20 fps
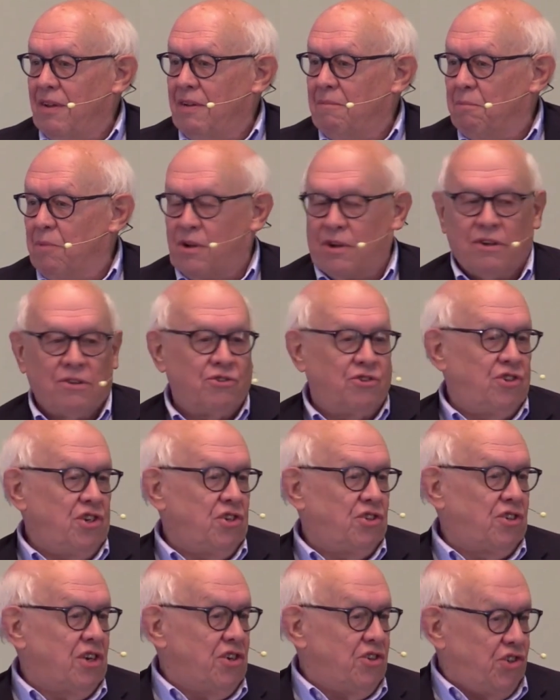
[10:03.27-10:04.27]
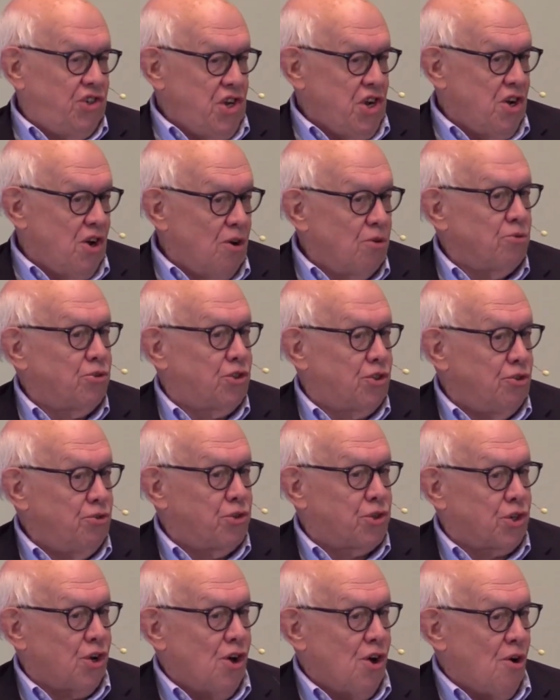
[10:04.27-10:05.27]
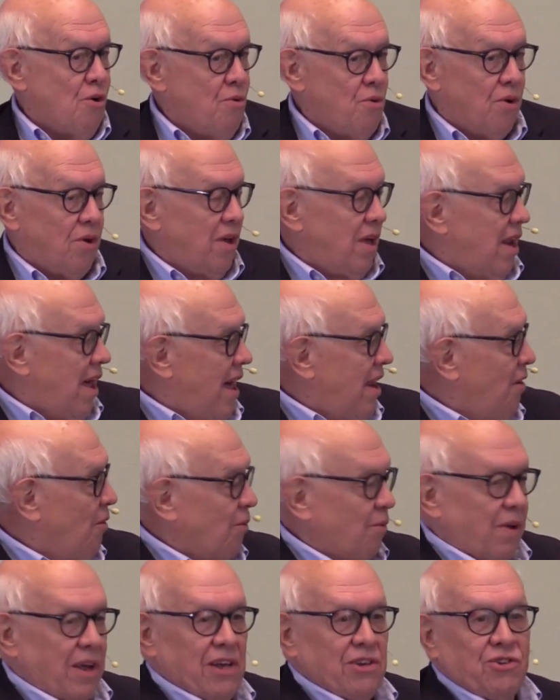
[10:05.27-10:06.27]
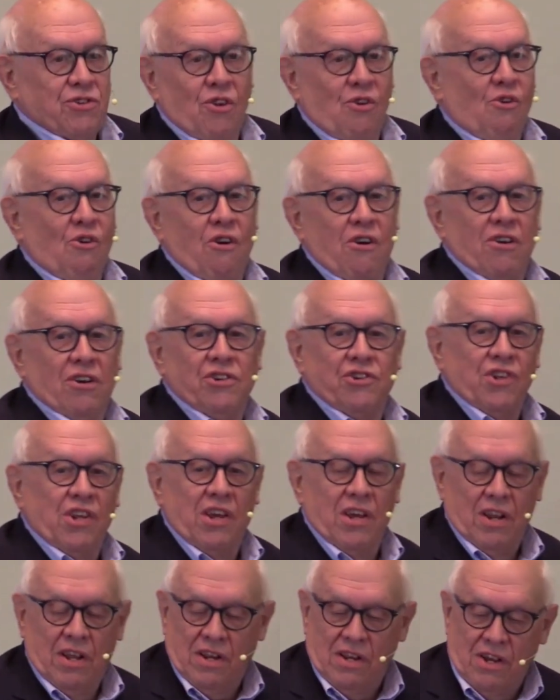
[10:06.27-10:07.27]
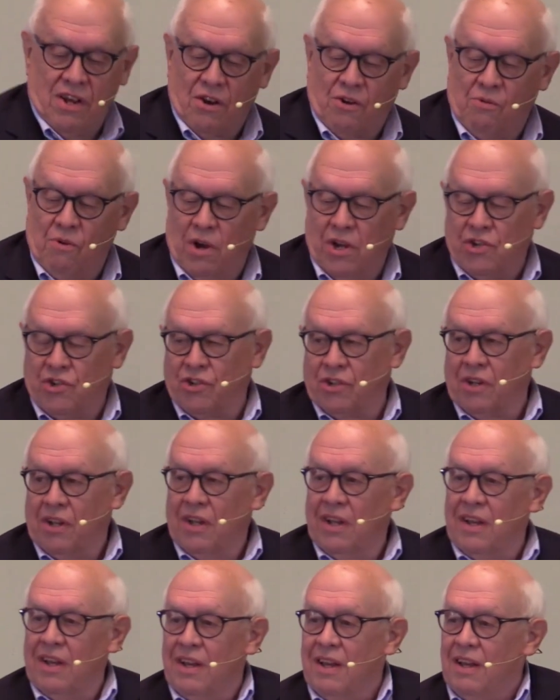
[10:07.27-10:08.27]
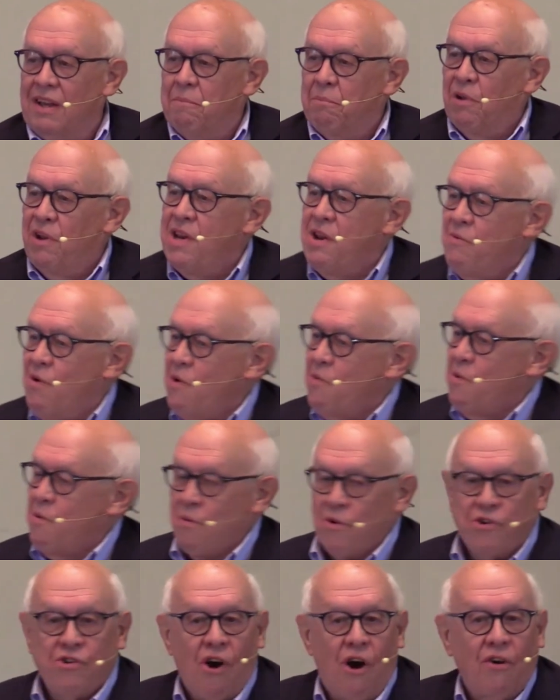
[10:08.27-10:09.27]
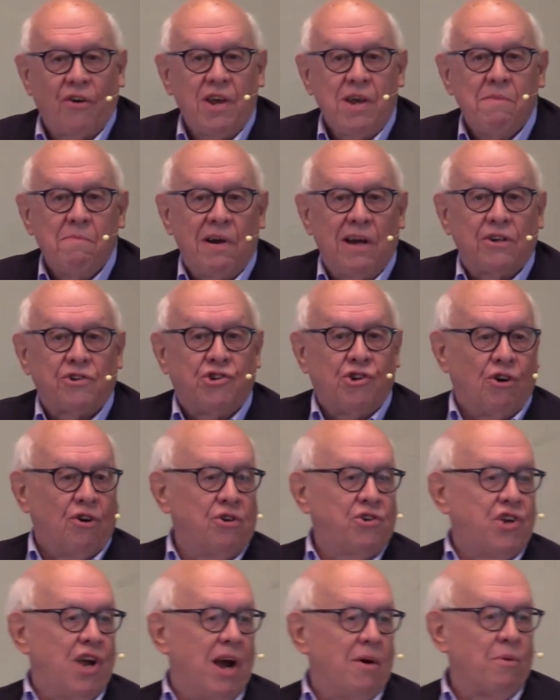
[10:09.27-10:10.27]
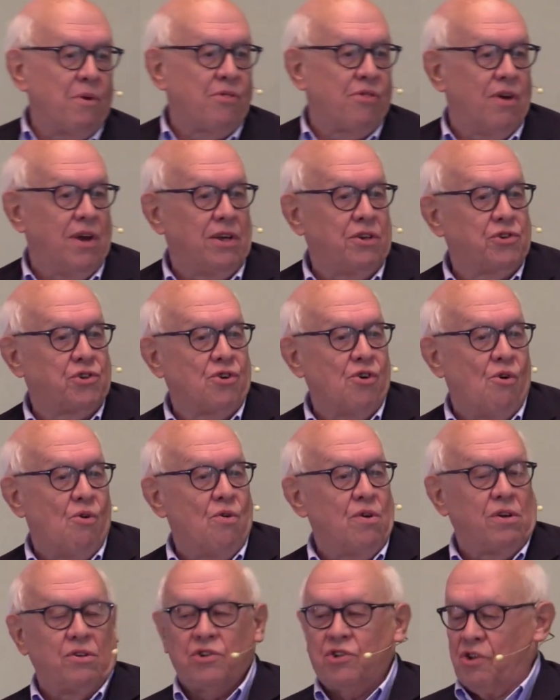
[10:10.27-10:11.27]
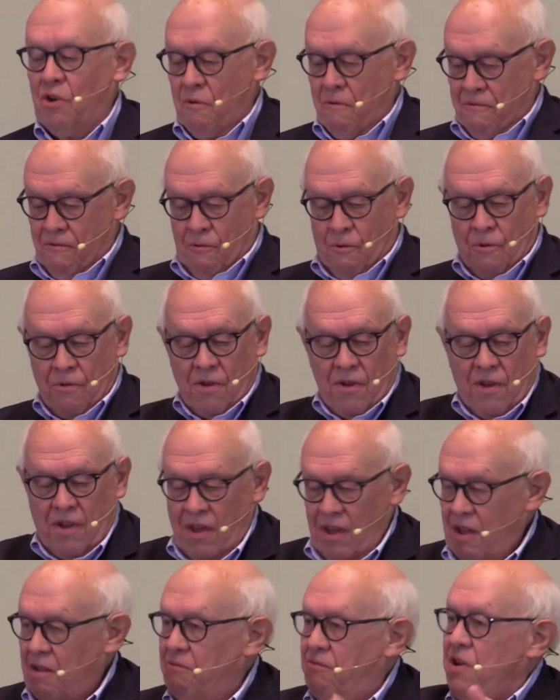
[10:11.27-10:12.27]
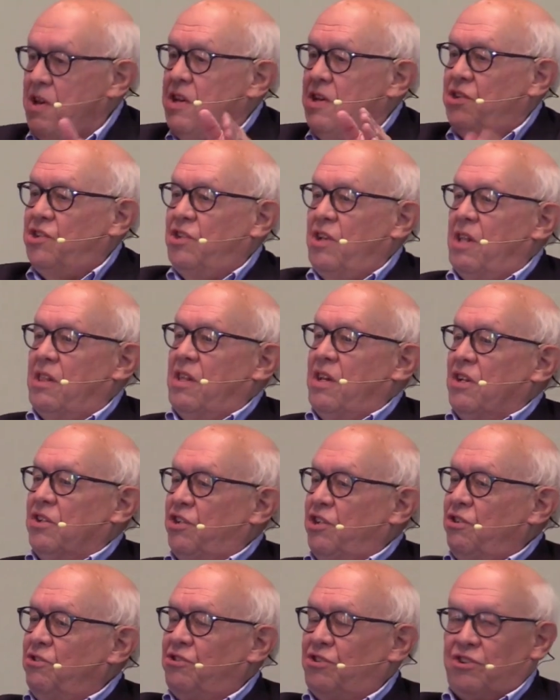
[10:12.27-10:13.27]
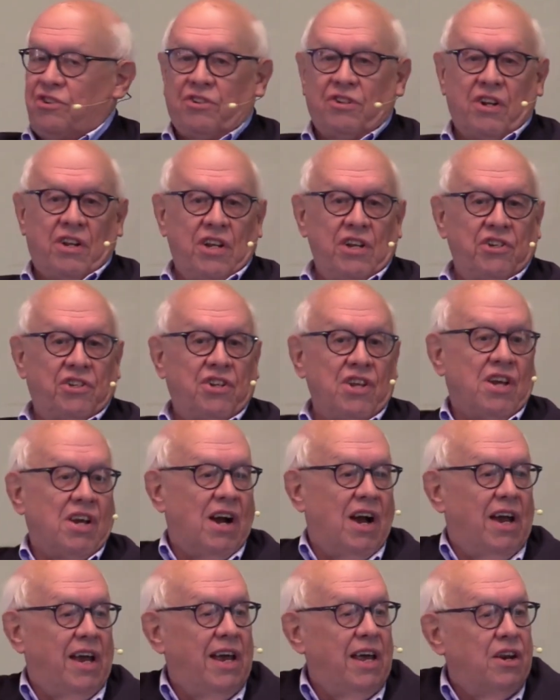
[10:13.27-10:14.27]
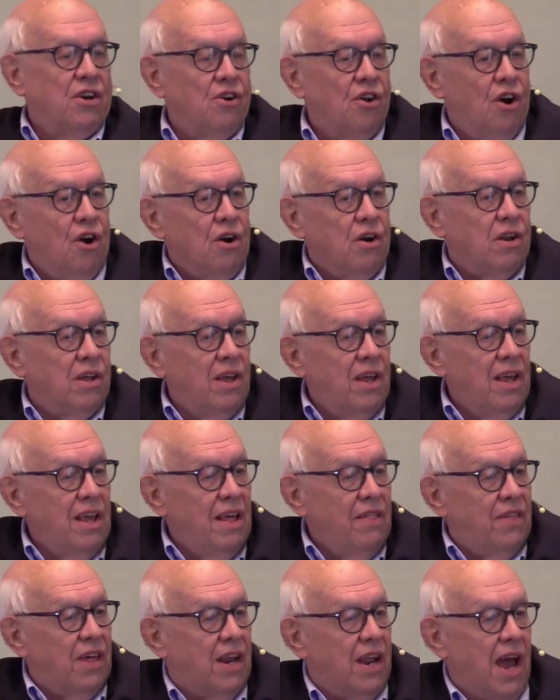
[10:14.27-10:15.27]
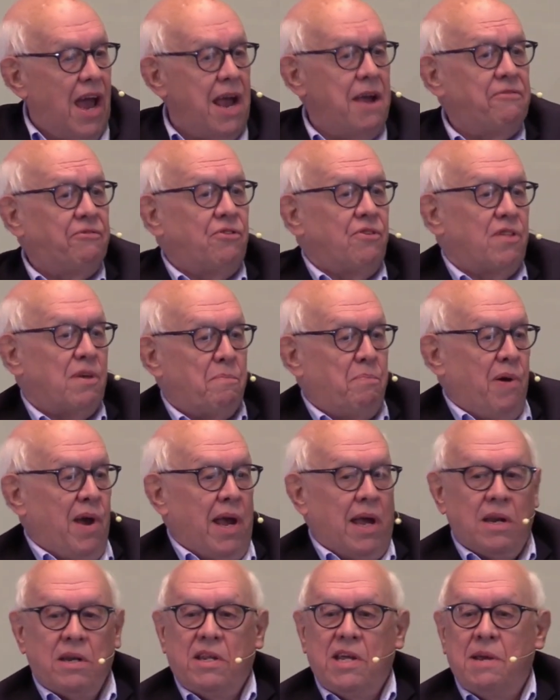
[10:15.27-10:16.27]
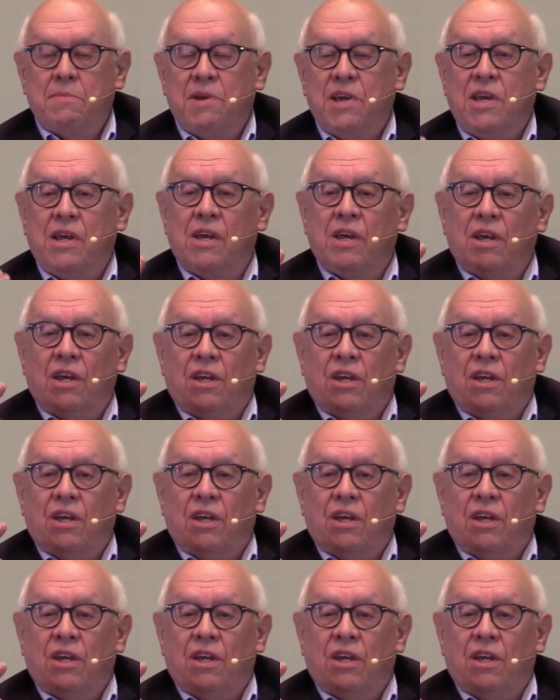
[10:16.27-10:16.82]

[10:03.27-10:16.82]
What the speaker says: because she says she goes too slow. And I don't guess Lauren doesn't get in the equation. But anyway, we were talking about church, how are things going and so forth. Vicky said this. Here's a statistic I hadn't heard, that after the pandemic,